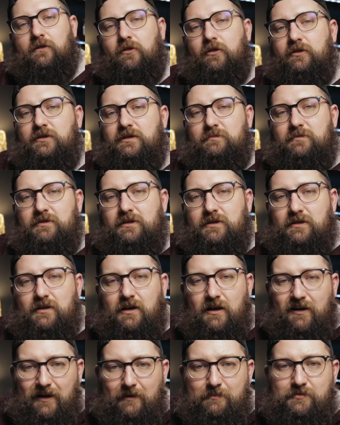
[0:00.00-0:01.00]
Ultimately,
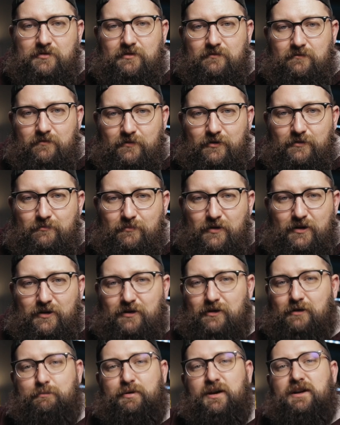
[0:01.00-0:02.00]
the option for your
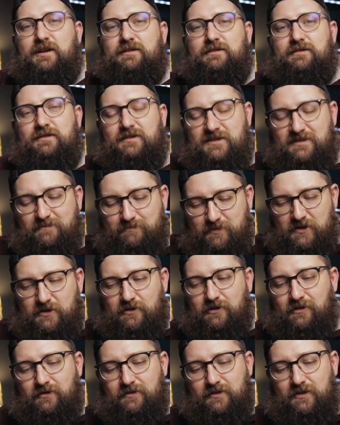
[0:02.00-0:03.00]
monitor, pick the
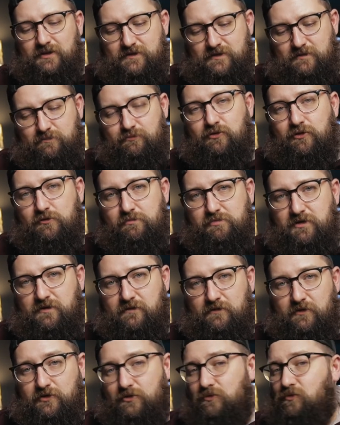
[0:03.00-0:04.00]
speaker that is appropriate
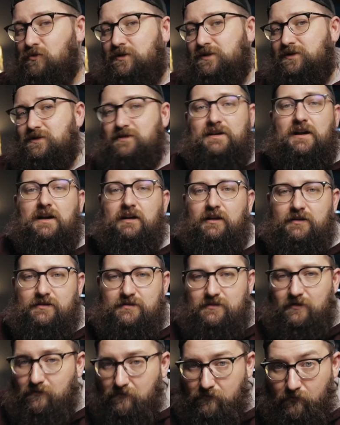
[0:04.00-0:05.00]
for your
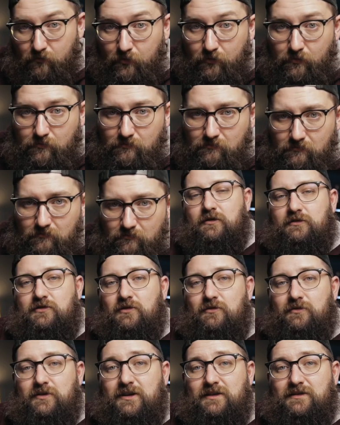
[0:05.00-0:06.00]
size of room.
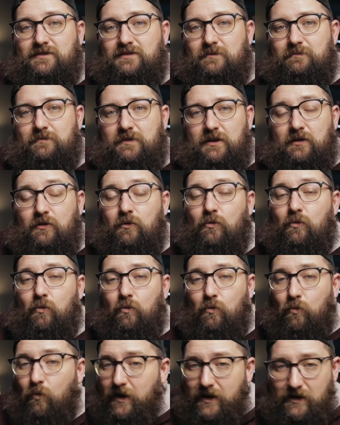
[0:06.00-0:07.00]
Don't get something
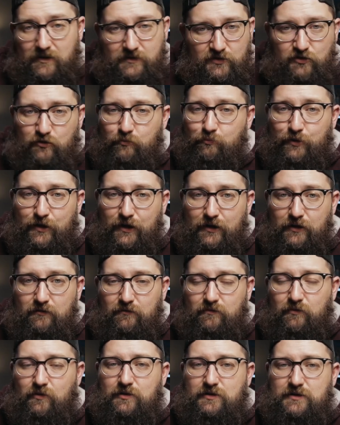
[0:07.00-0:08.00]
way too big
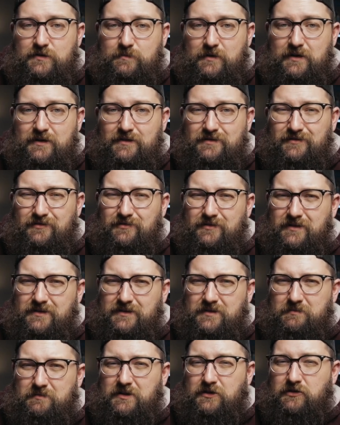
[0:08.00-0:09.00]
for your space, and don't get
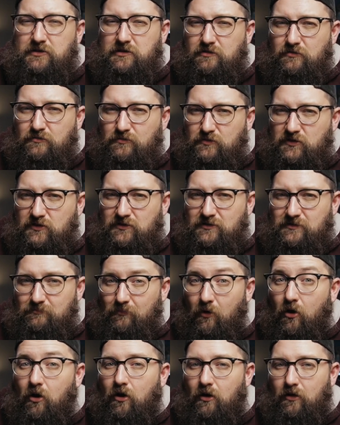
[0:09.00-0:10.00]
something too
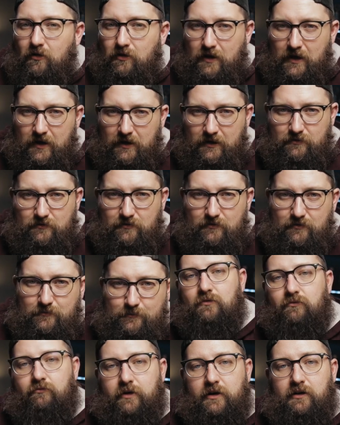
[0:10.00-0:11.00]
small either.
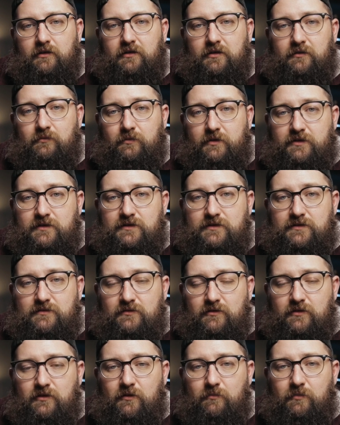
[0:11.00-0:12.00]
Right along with the
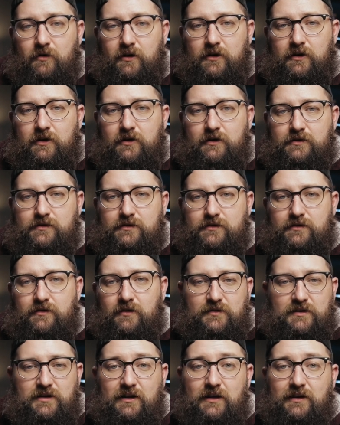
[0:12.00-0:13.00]
studio monitors,
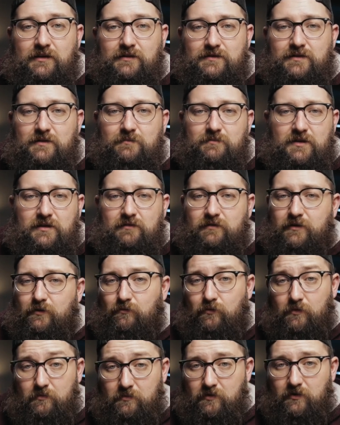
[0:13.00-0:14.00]
getting something like
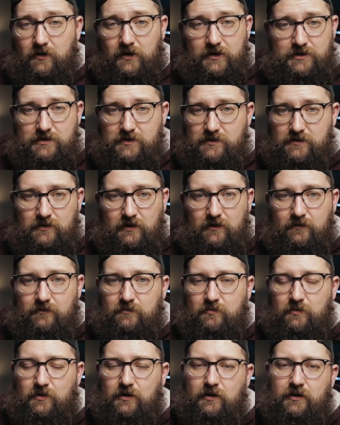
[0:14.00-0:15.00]
room correction
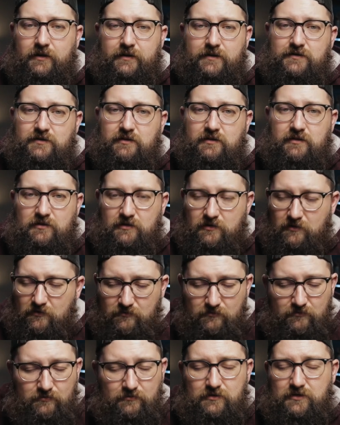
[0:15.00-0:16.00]
software is
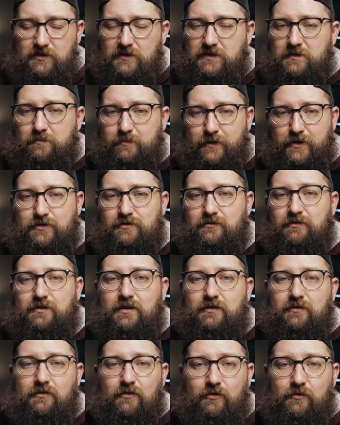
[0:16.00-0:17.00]
huge, especially
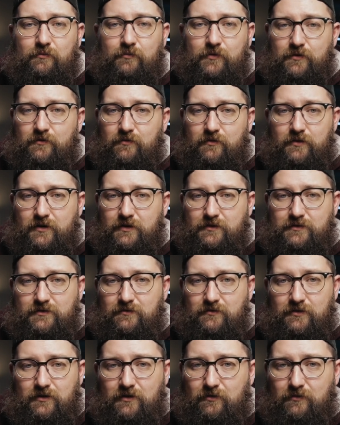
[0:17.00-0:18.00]
in the home recording
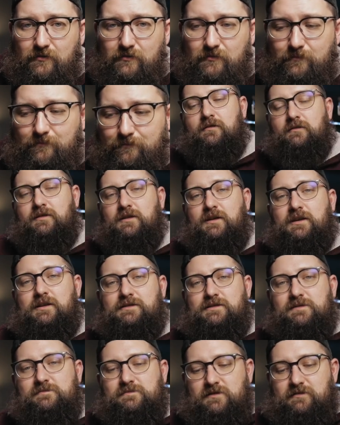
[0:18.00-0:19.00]
studio. Getting
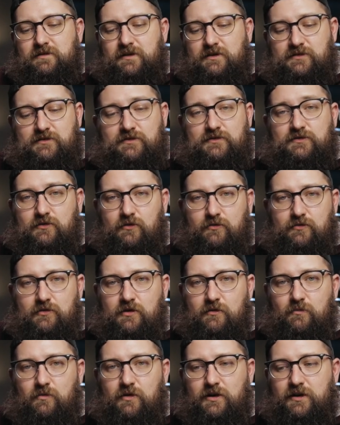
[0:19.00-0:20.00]
something like
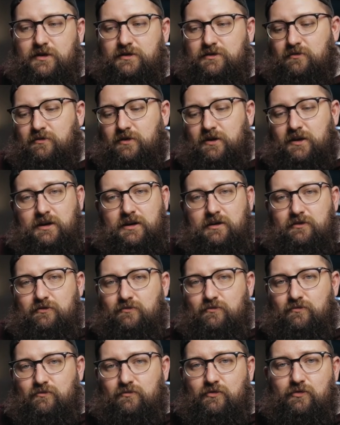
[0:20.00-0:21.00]
SonarWorks or any
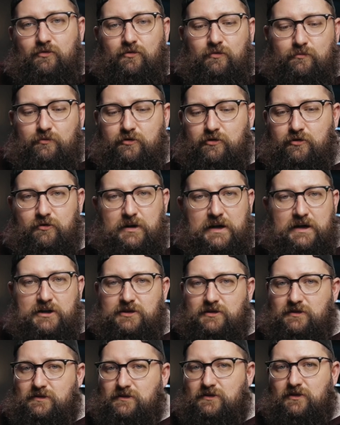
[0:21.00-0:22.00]
other room
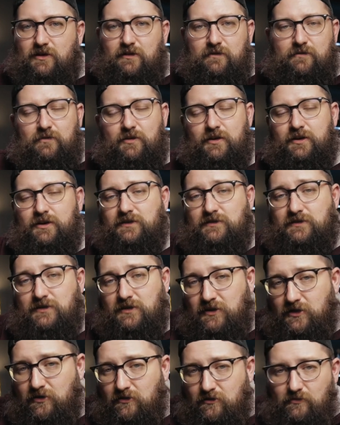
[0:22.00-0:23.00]
correction software is
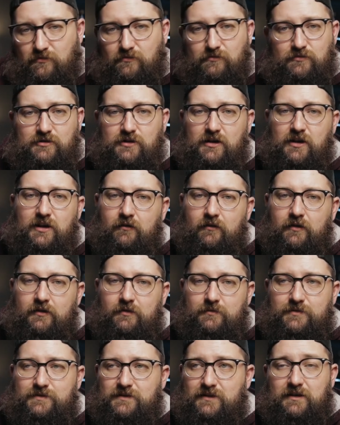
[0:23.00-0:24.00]
huge.
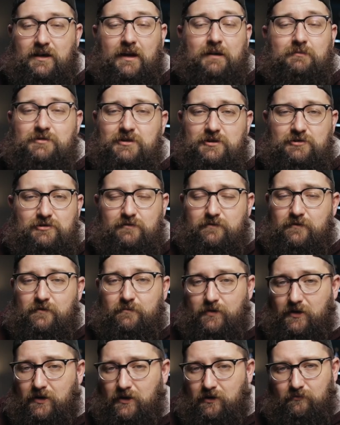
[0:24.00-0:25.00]
It was a game changer for
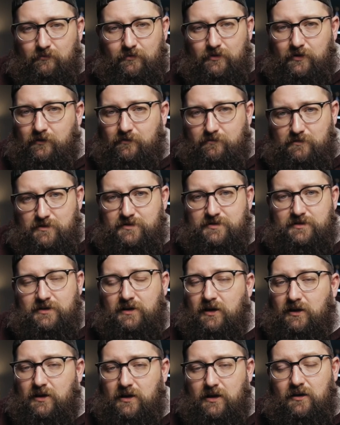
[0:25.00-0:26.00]
me when I first
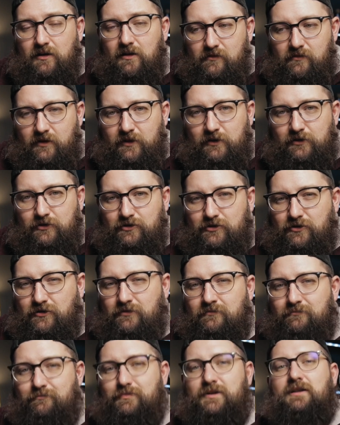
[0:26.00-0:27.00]
got it. It
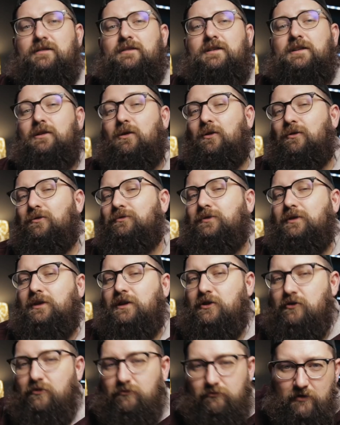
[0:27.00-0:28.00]
shouldn't be the
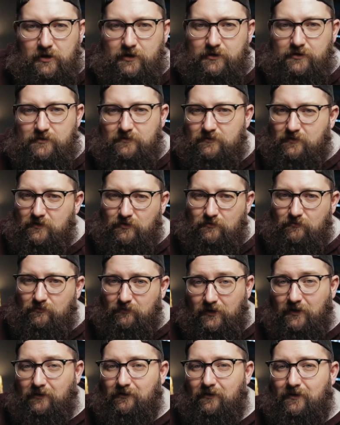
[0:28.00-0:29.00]
only crutch that you
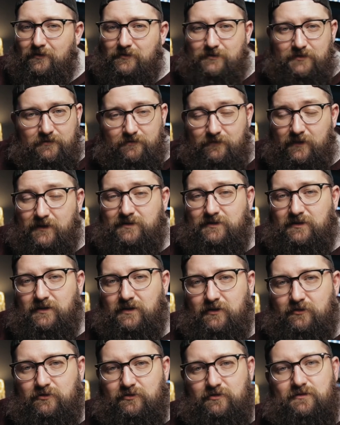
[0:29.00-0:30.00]
lean on to fix
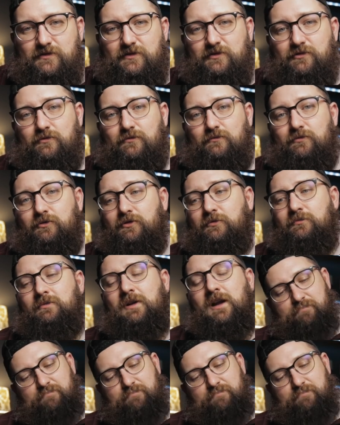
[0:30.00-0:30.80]
the issues in your room,